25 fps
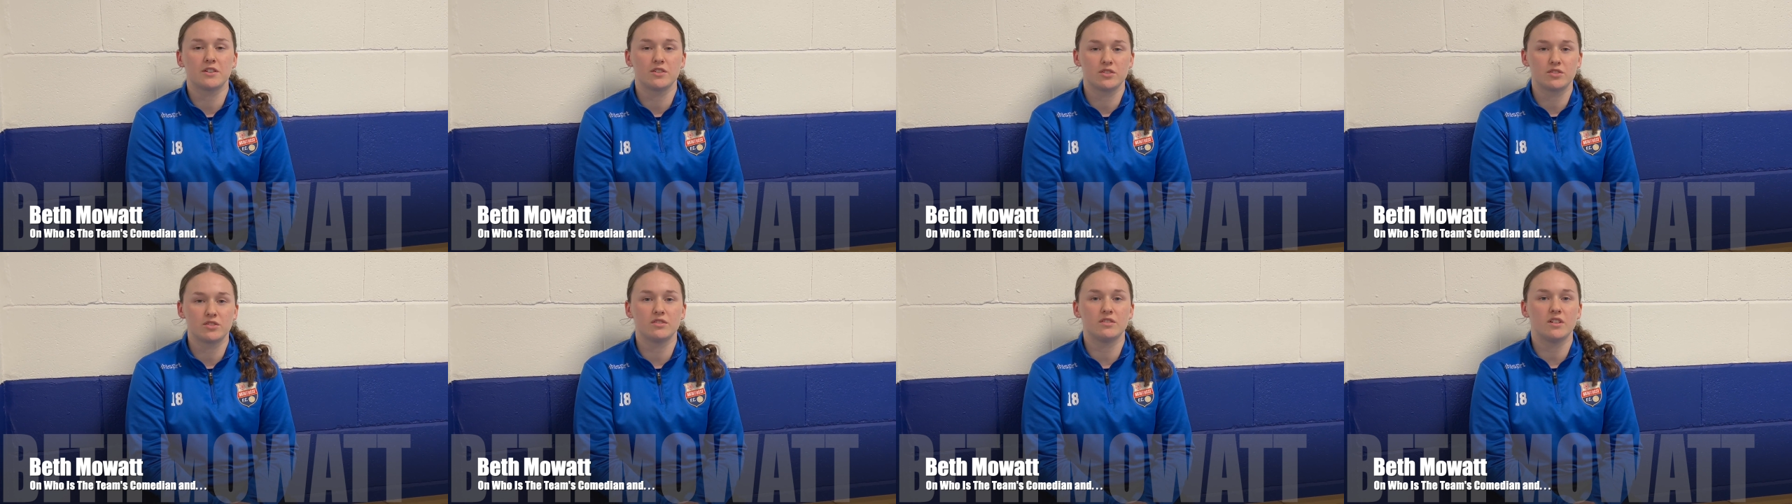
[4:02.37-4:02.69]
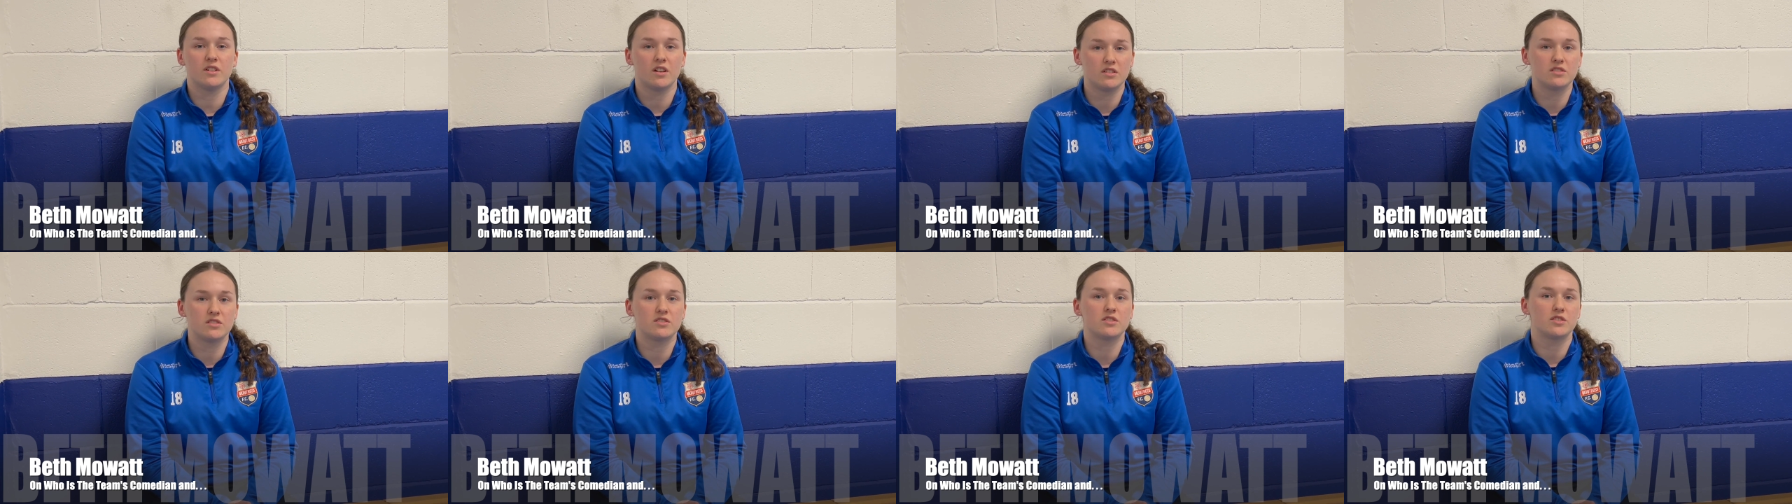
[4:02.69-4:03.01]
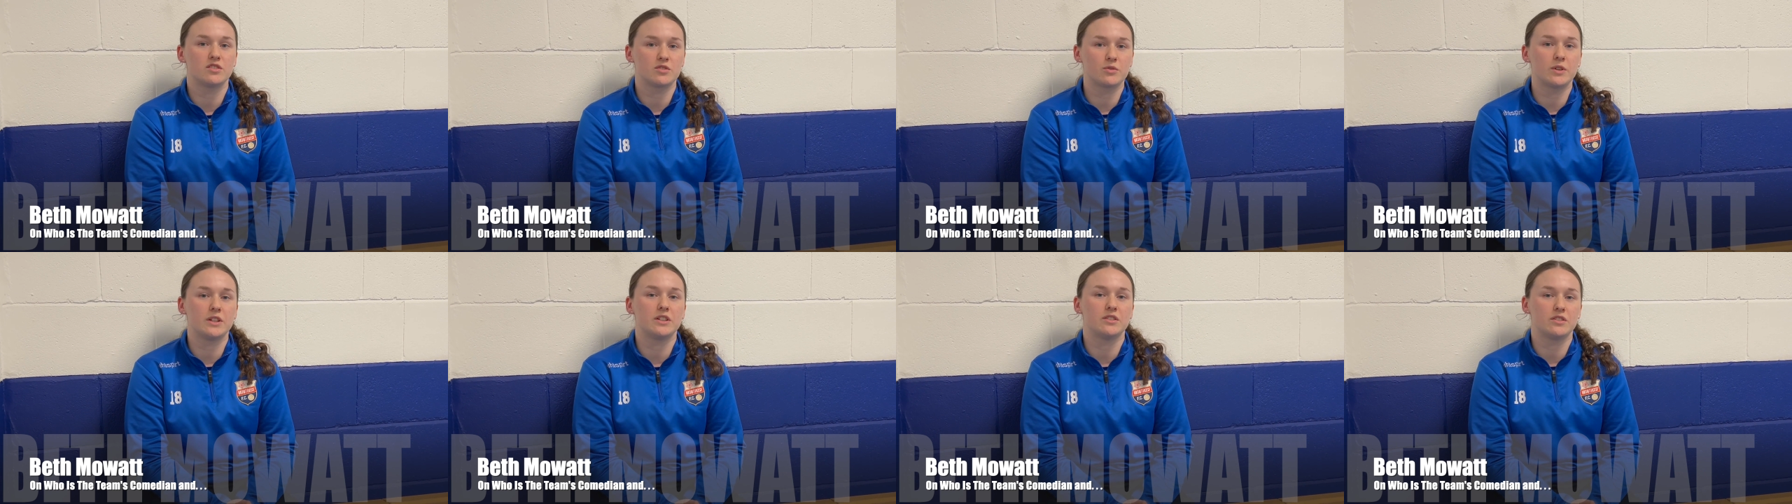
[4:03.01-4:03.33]
so hers is
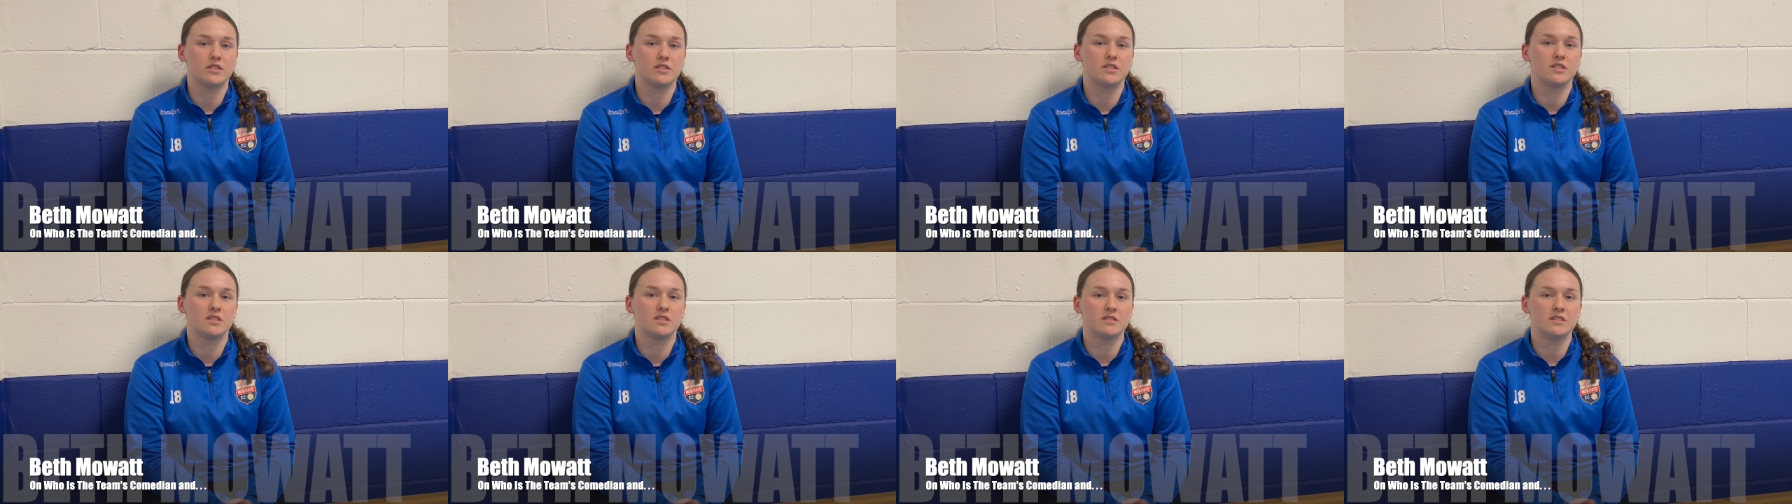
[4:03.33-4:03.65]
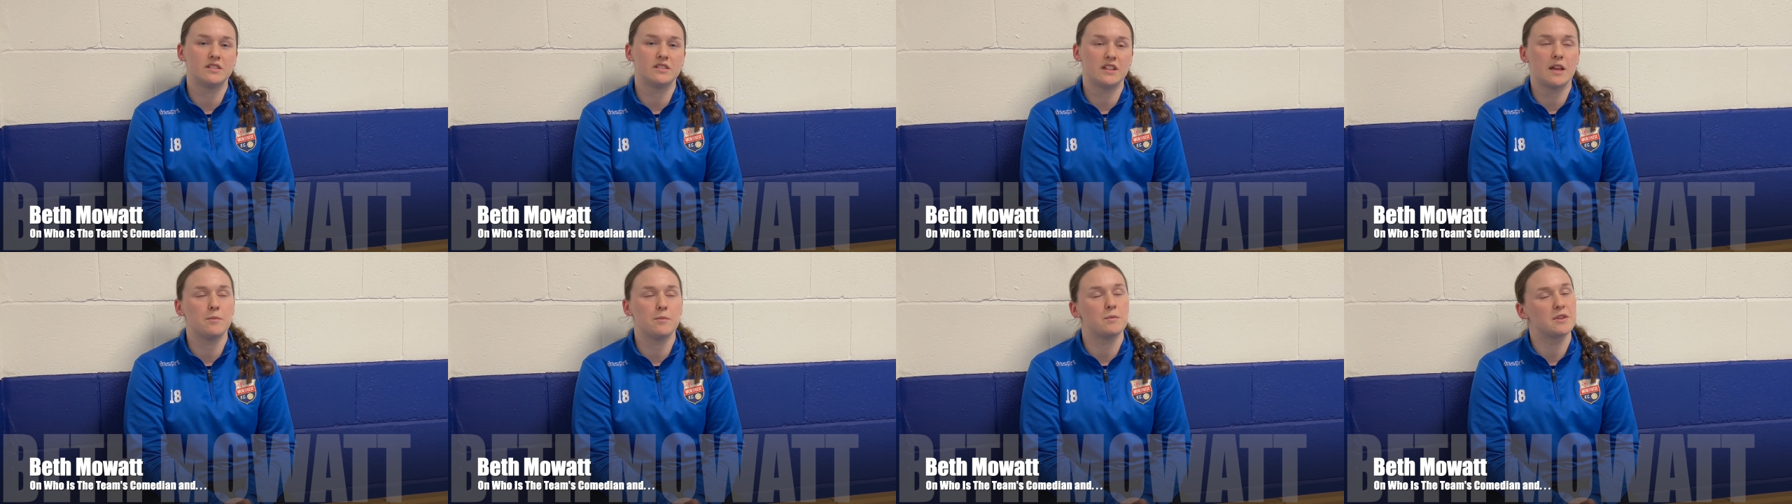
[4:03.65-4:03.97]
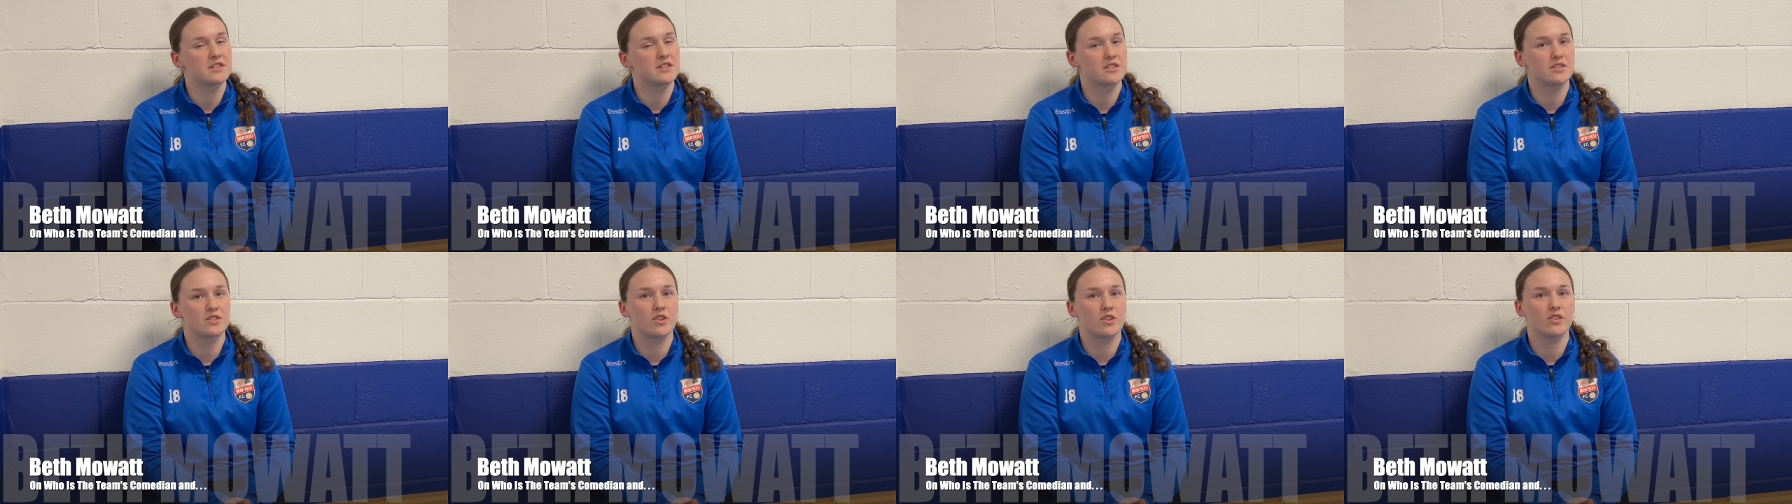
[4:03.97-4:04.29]
quite good, and Demi's
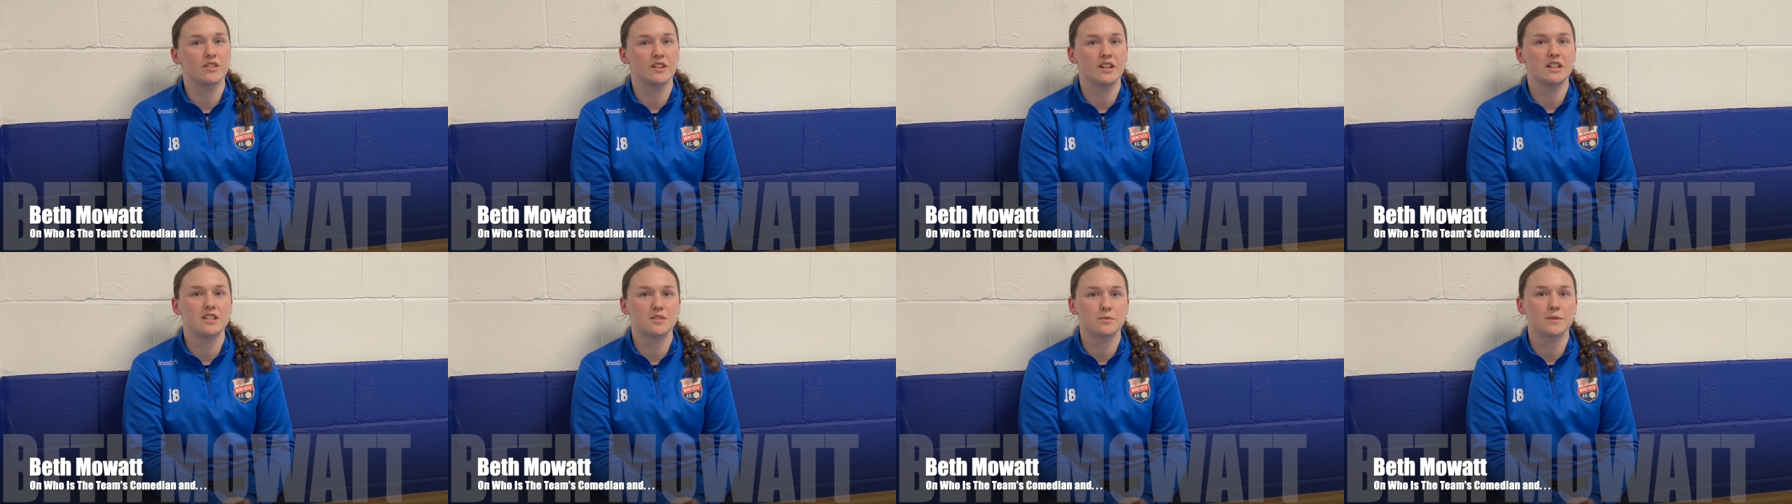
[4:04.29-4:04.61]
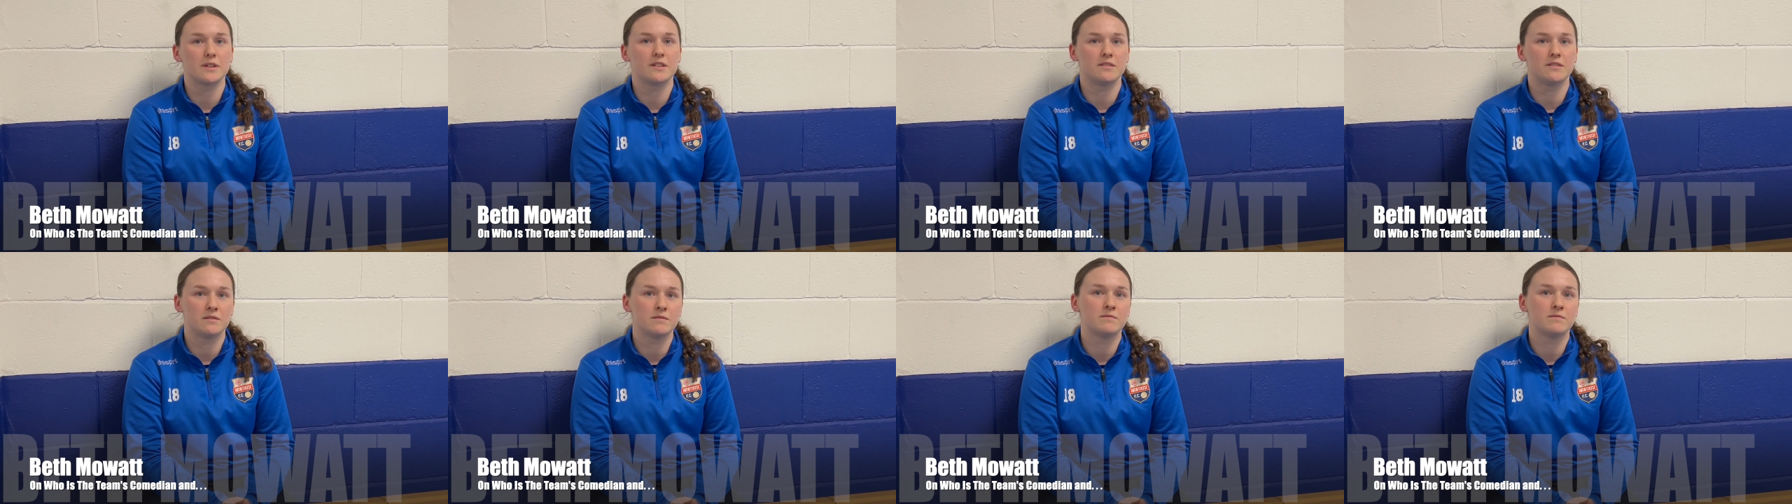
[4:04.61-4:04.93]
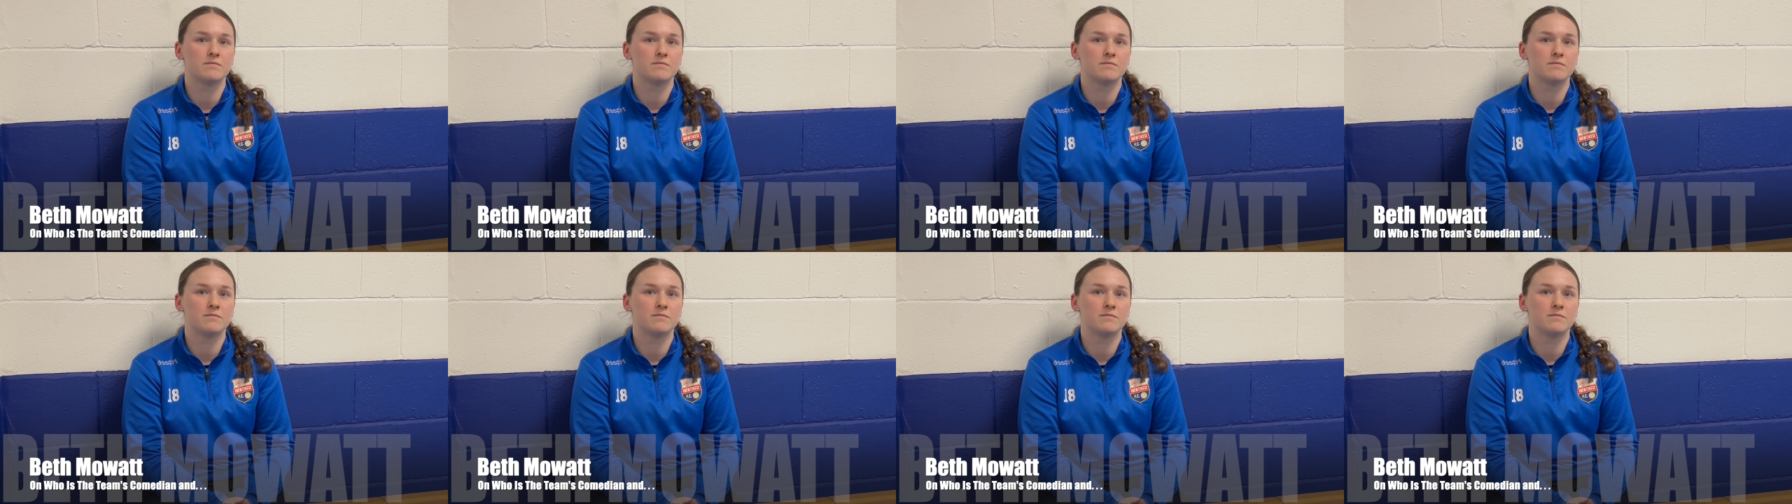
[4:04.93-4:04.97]
is alright as well.